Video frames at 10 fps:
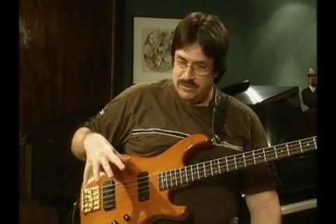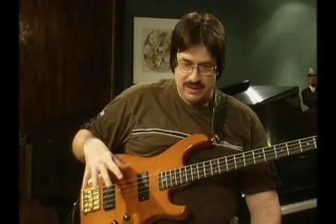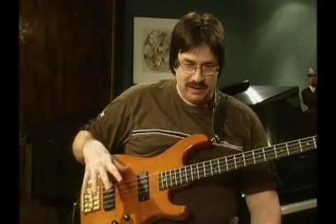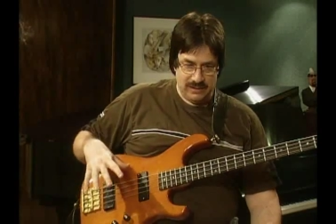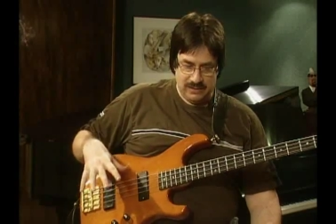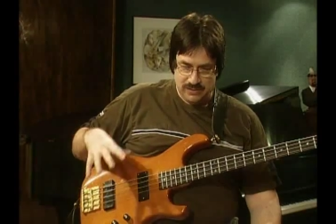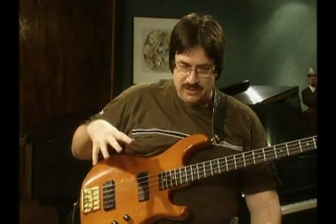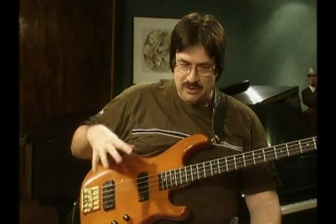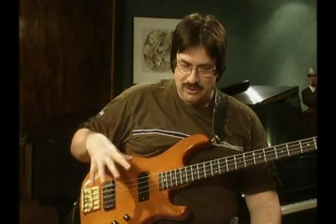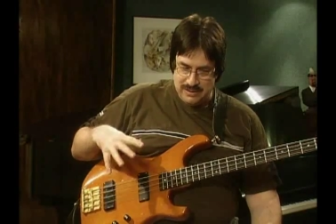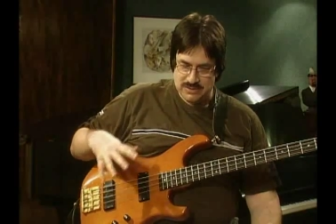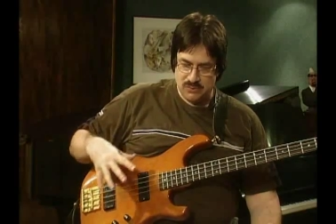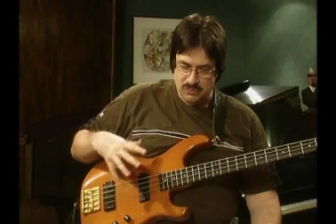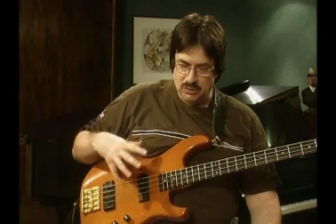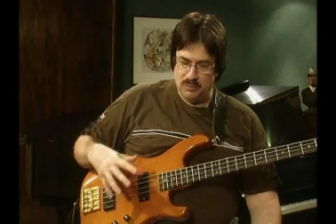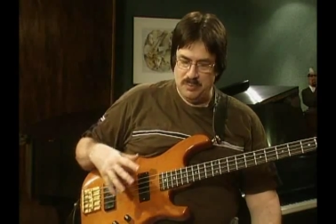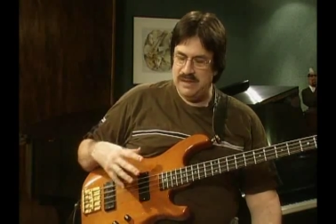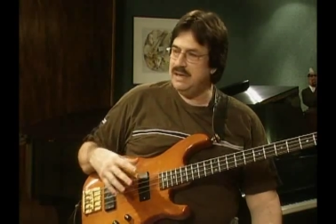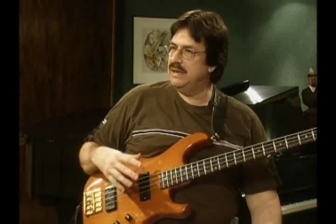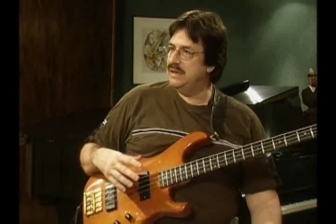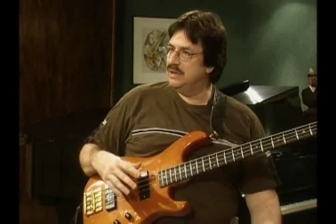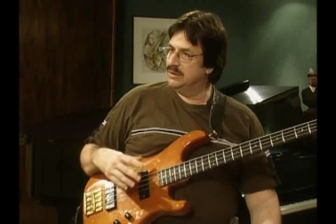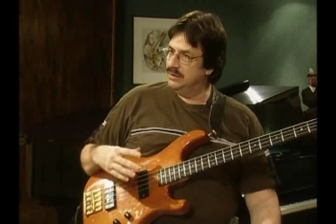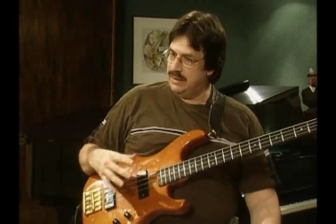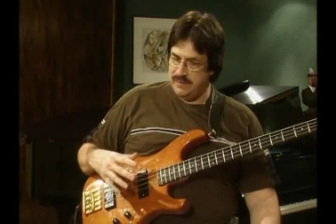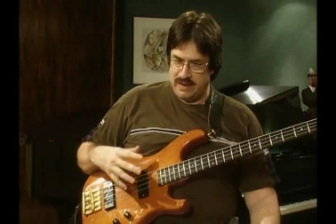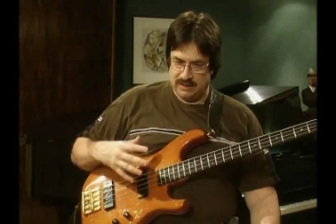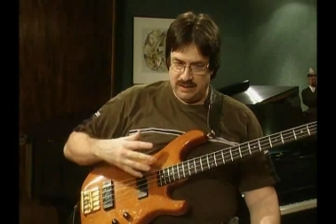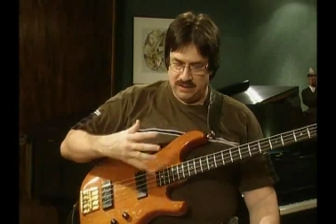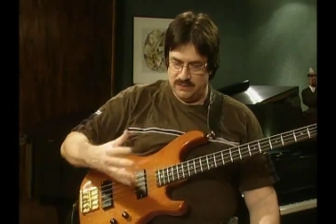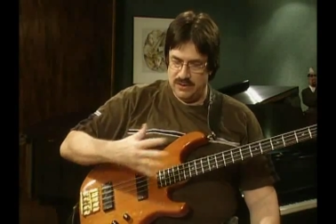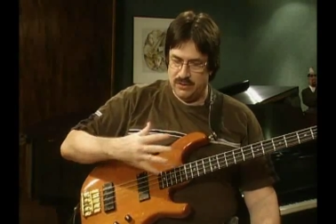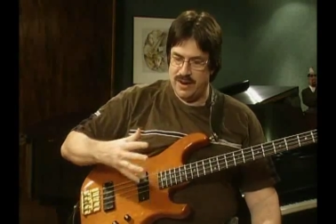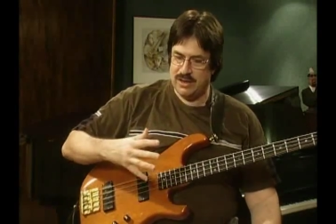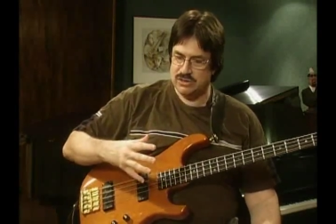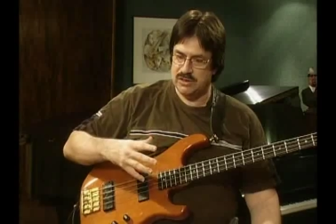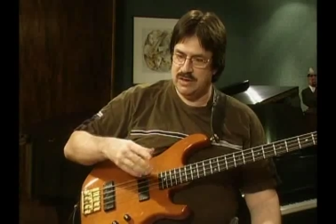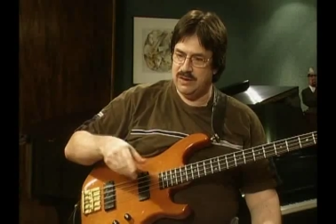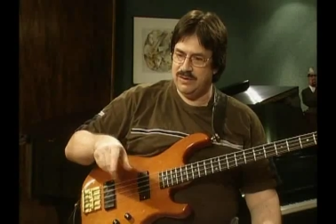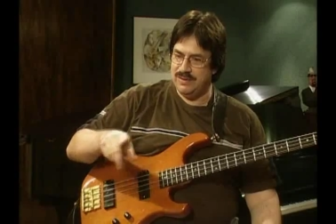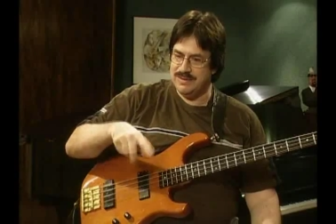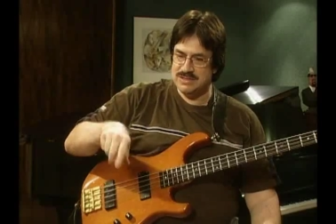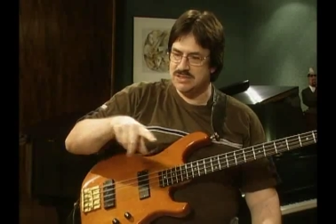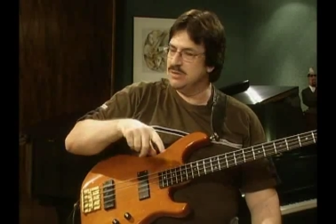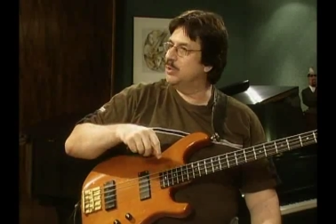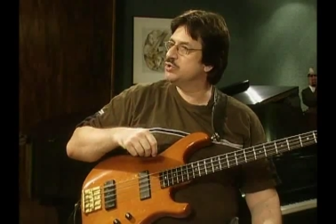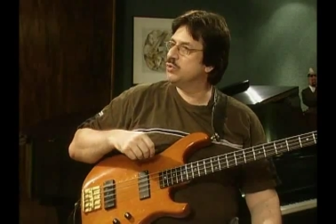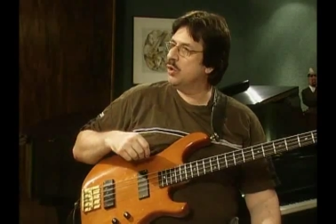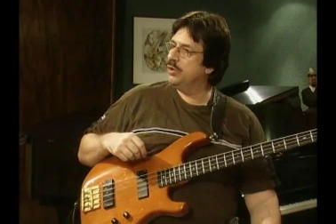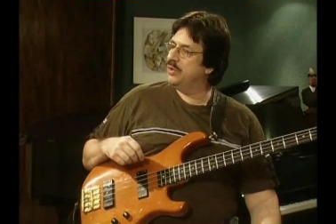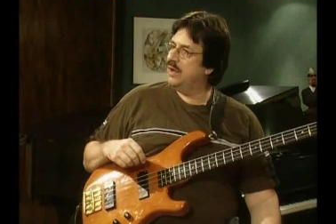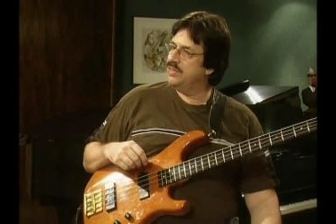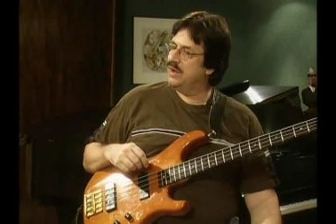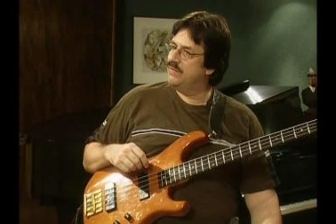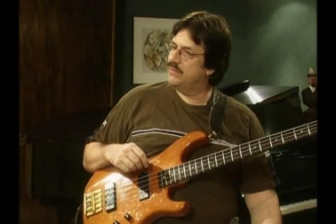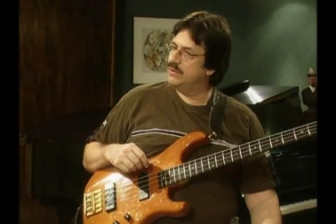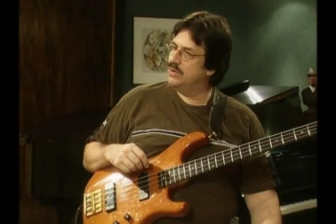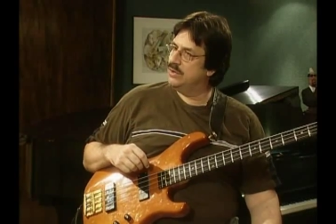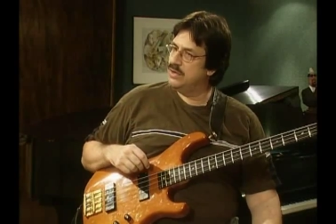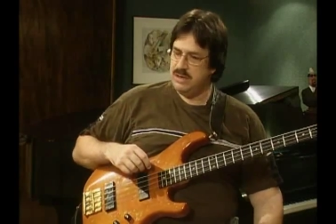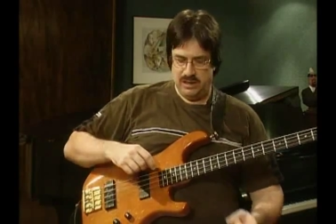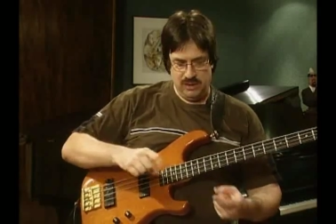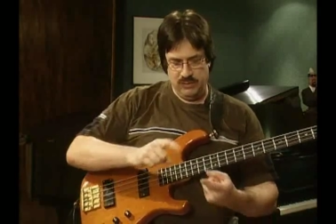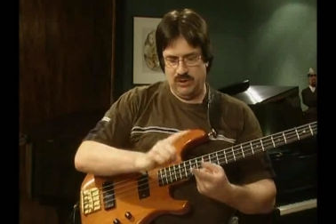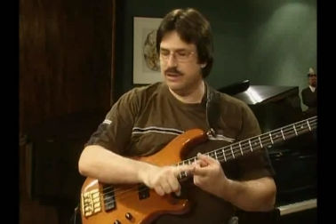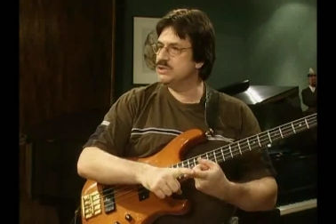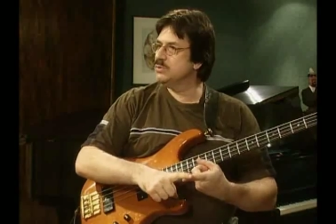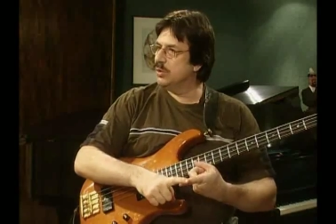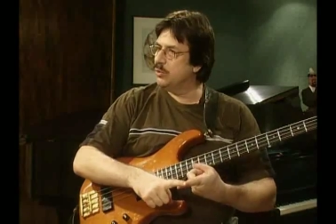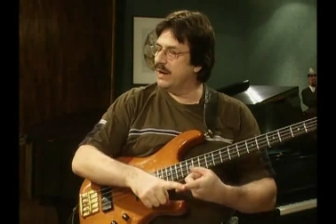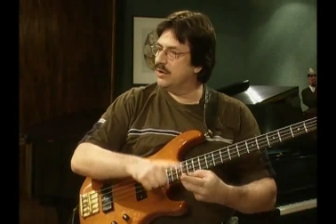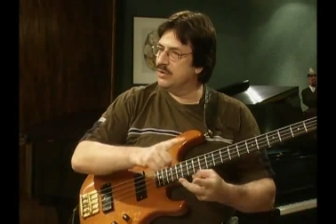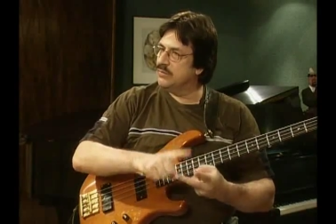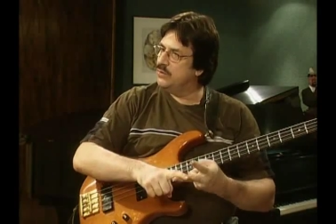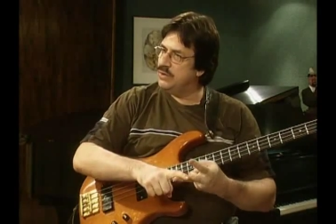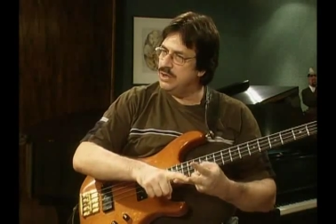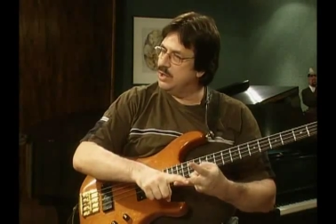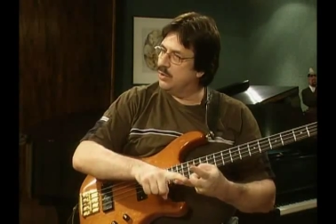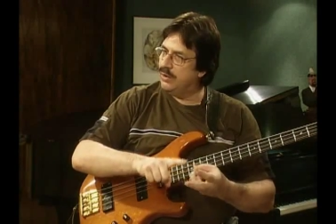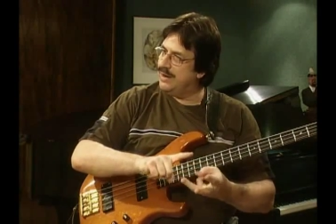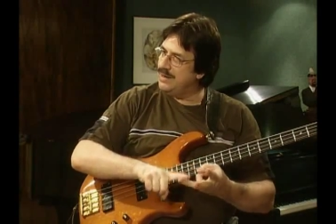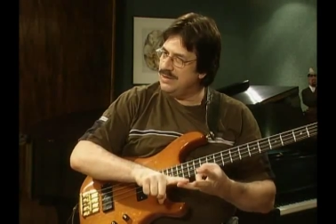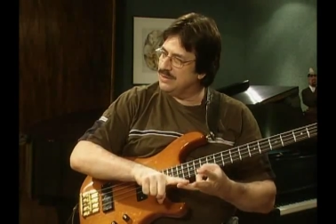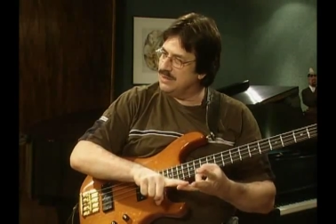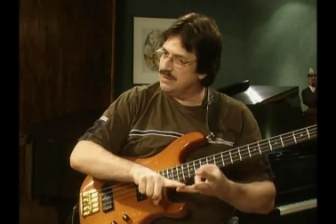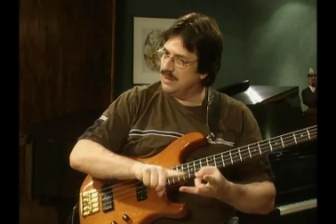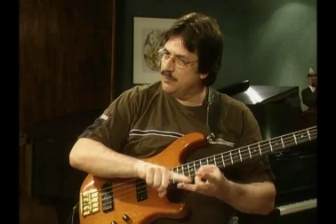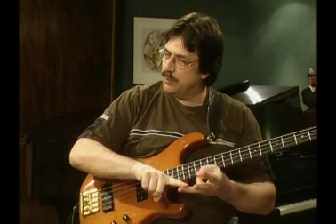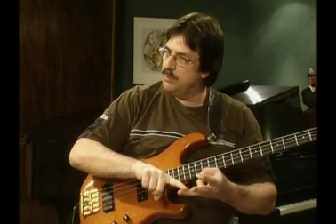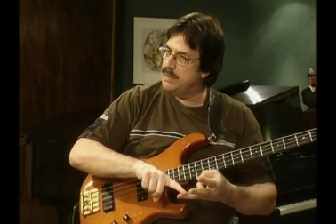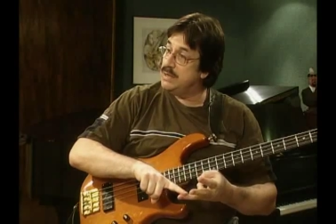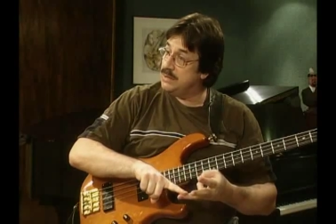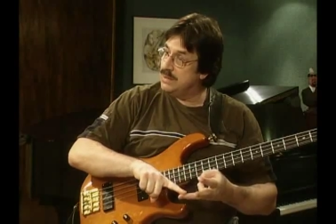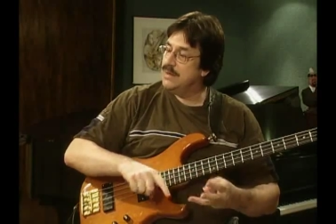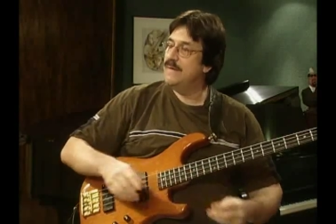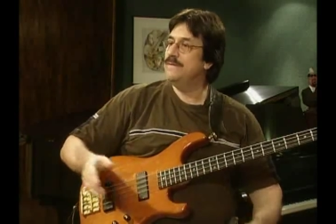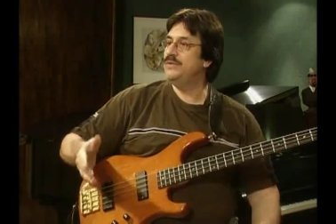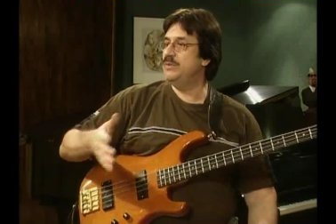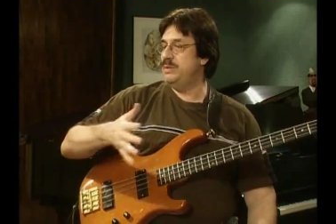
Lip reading: That there is a real meaning in that kind of interaction. And this is the most raw thing I think I've ever done in regards to a record or video or anything that I've permitted to